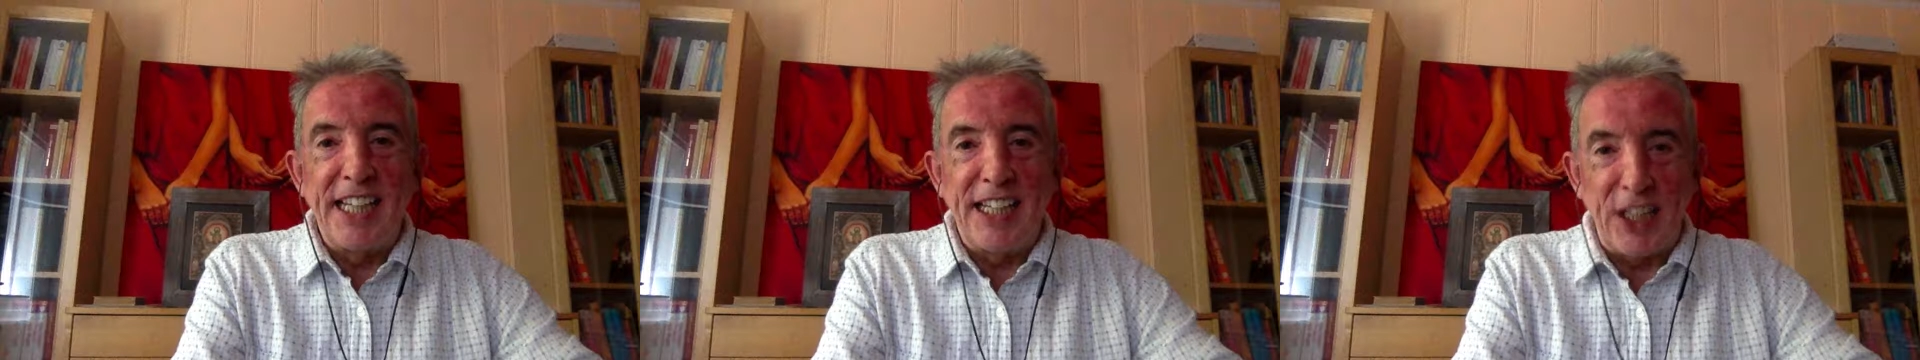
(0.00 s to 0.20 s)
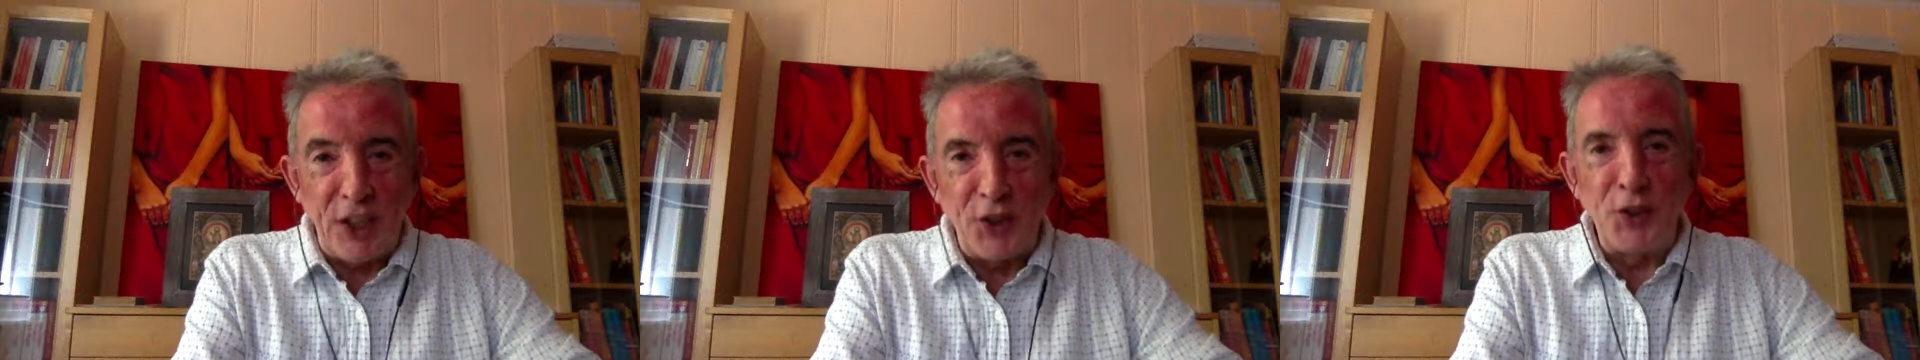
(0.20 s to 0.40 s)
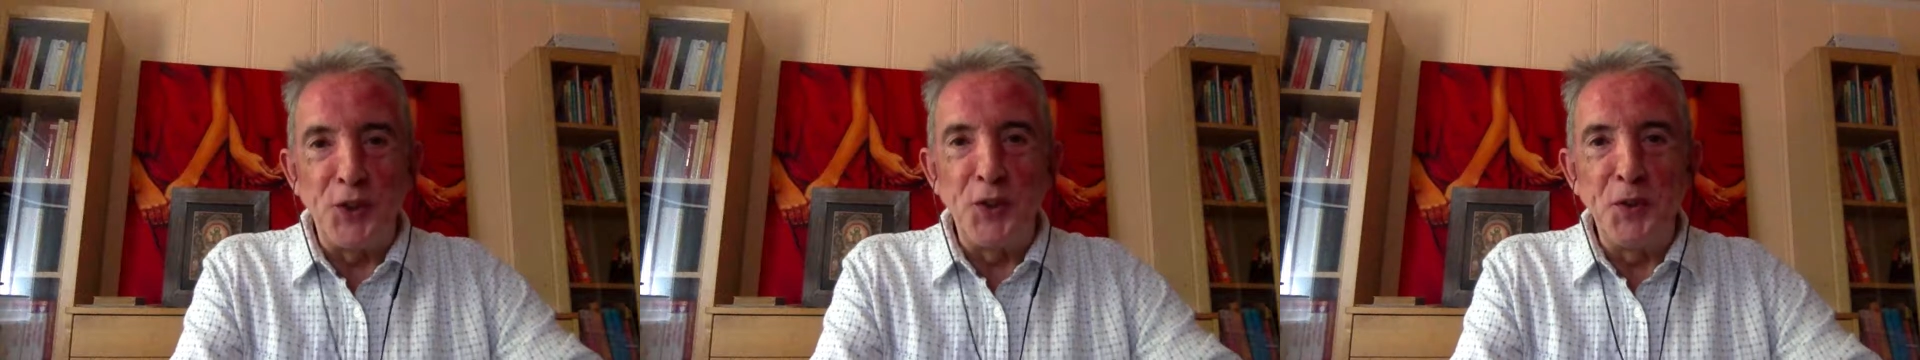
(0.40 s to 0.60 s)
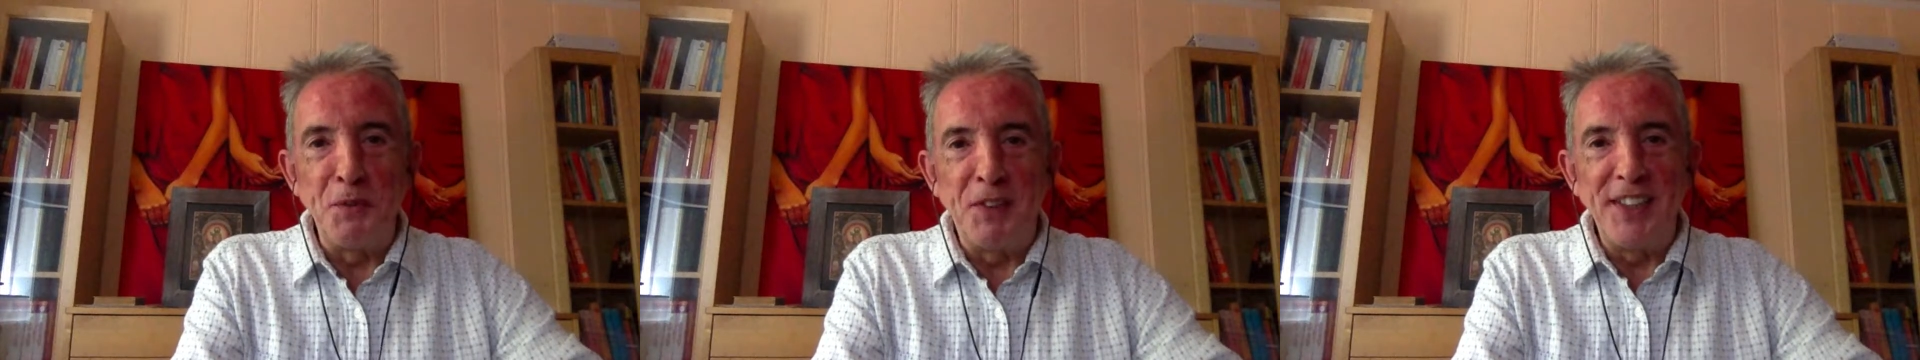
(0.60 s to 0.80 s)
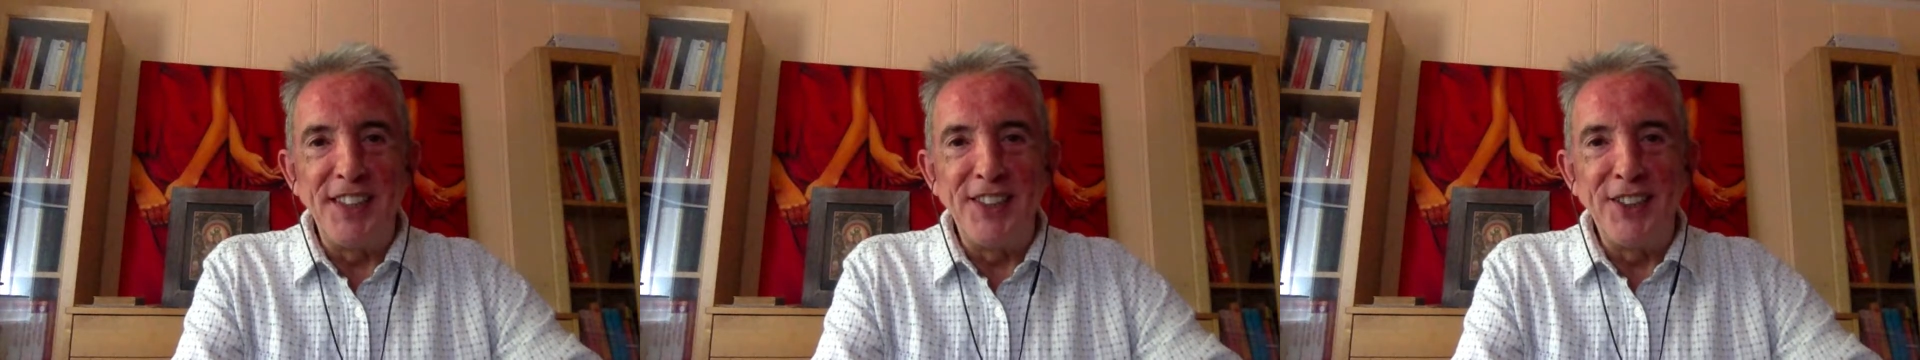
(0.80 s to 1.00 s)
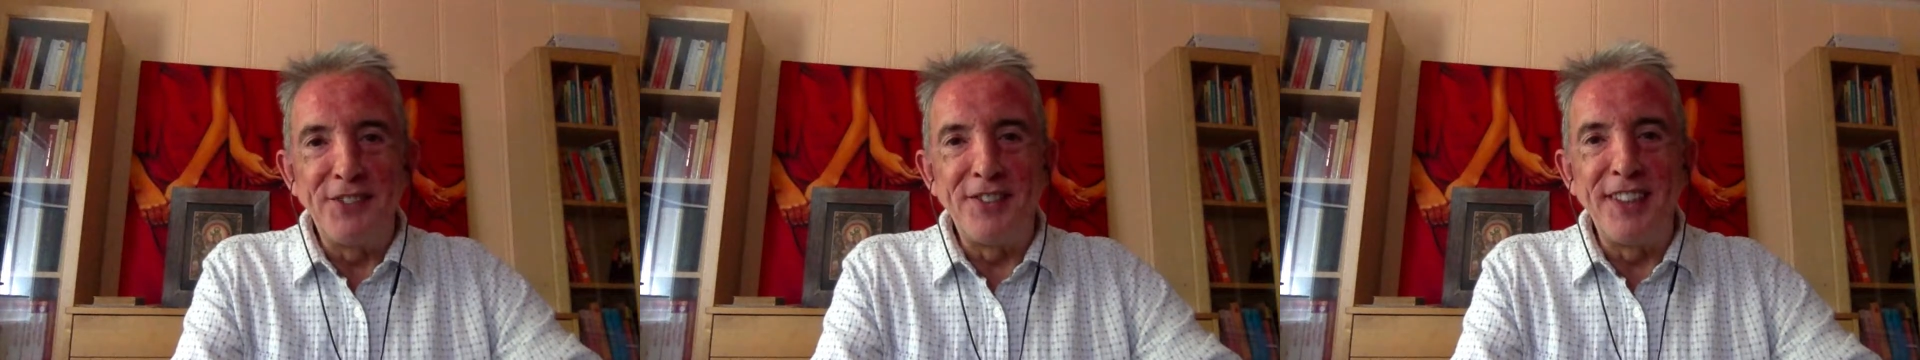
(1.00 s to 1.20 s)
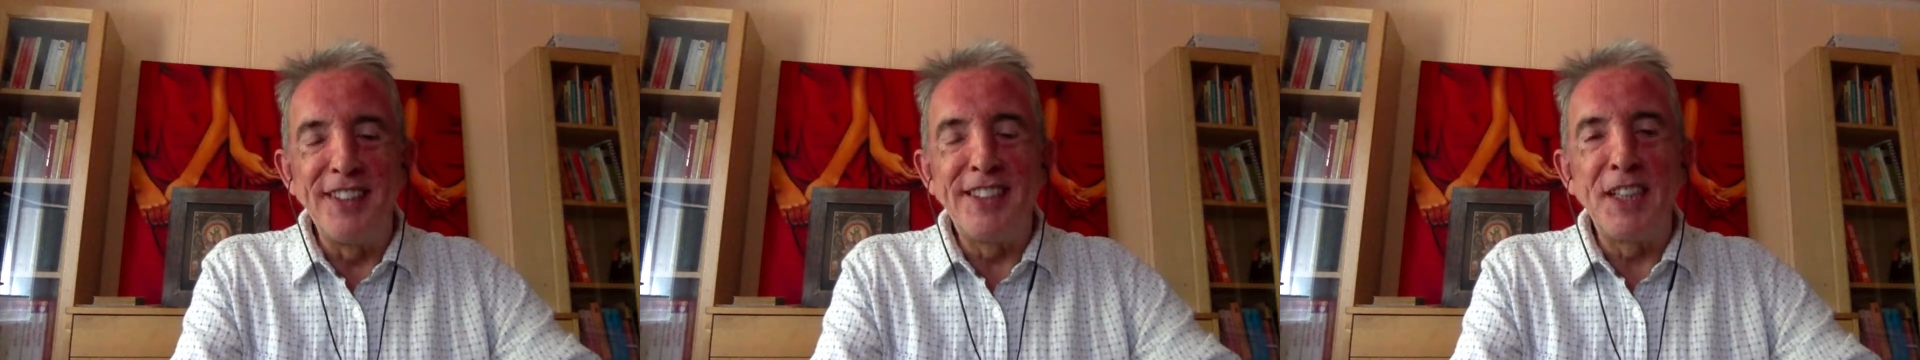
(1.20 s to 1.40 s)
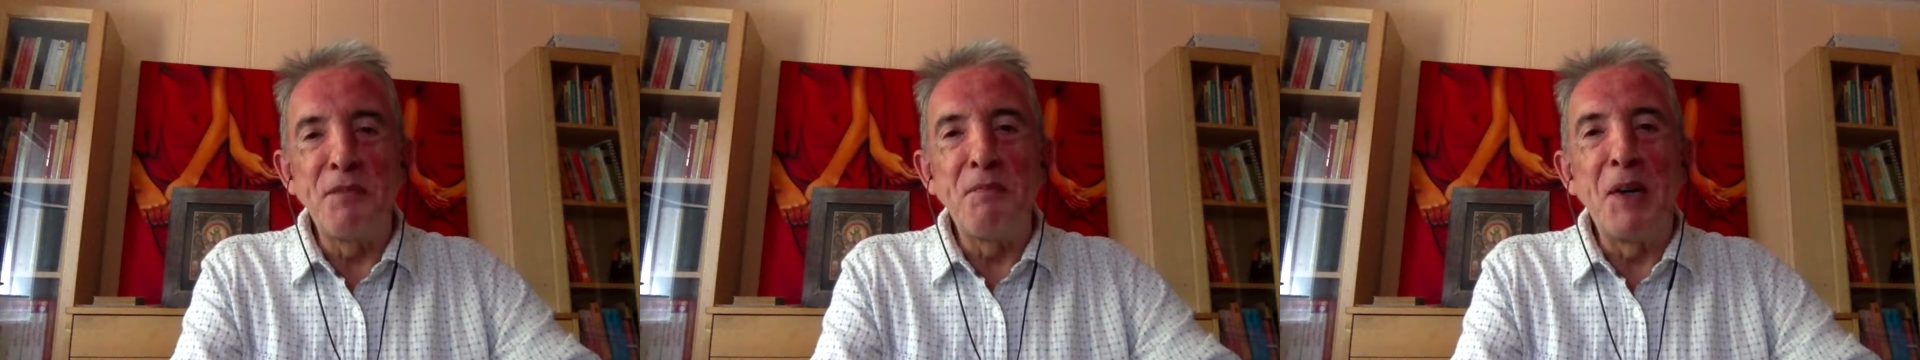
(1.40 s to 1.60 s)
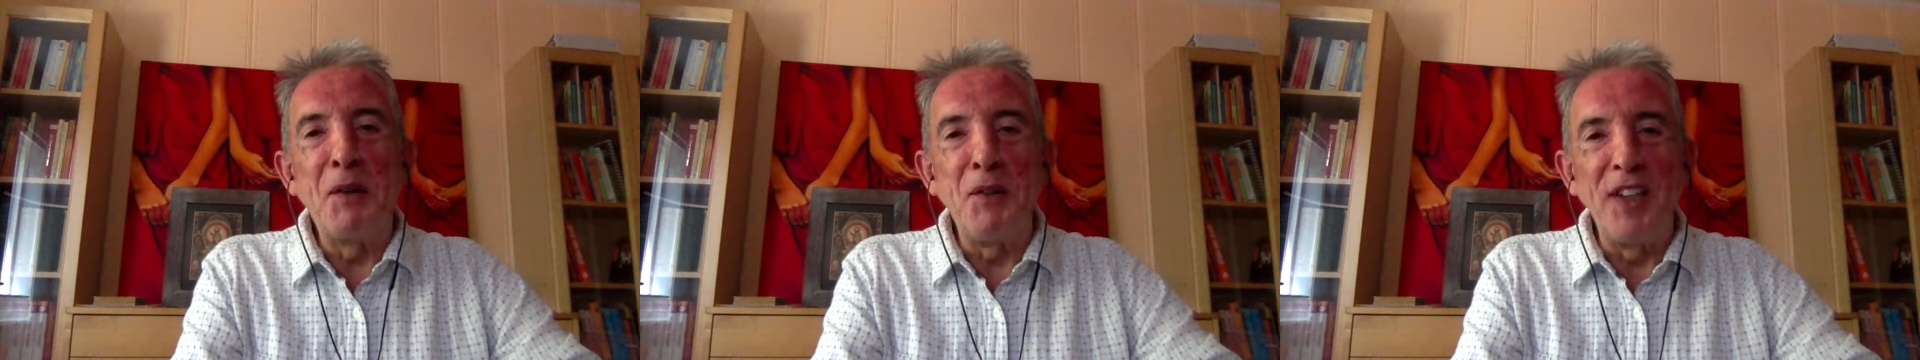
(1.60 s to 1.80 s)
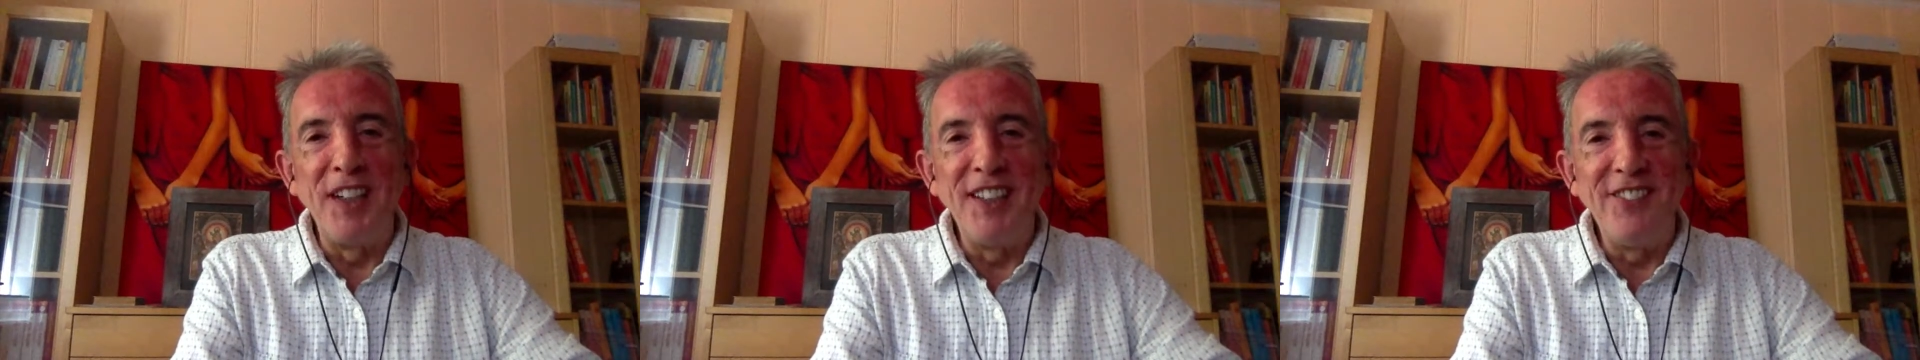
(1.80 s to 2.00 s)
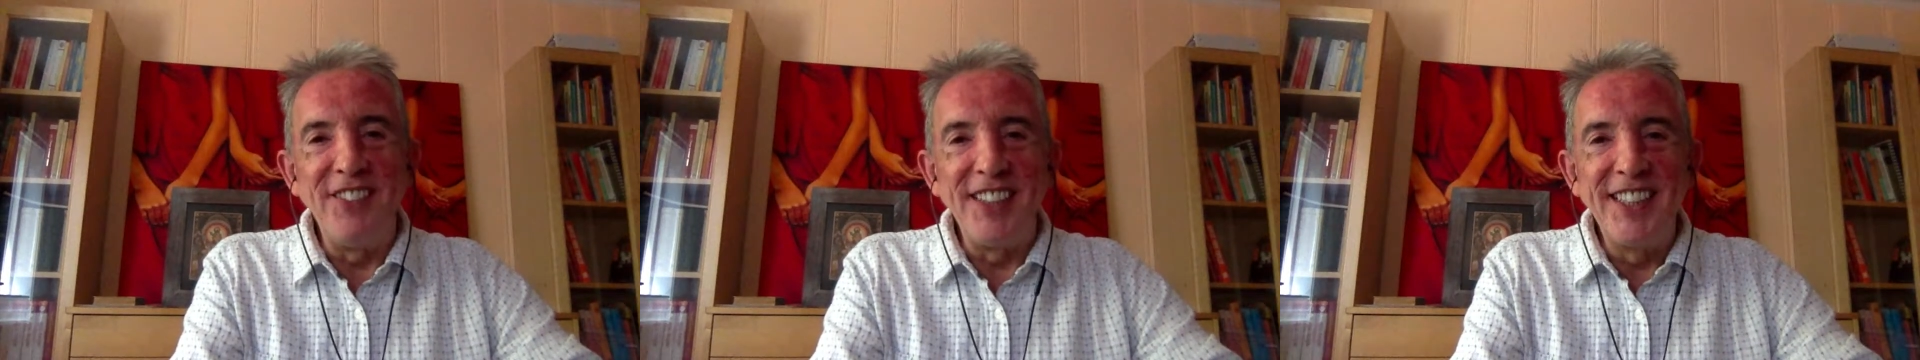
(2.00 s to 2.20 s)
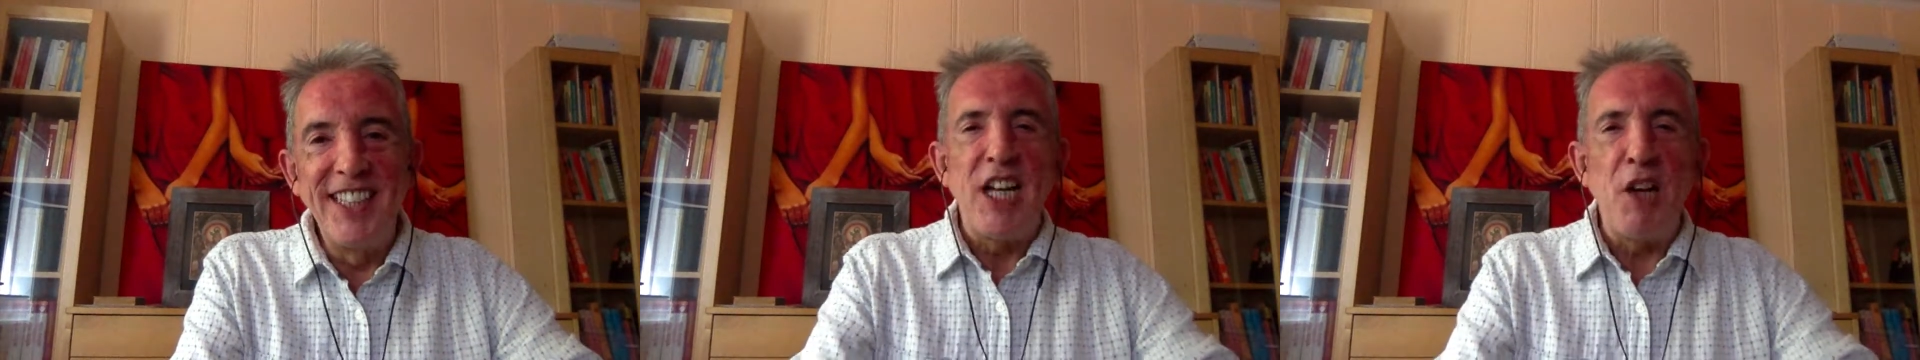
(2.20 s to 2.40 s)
Hello to my dear friends at Powered Living.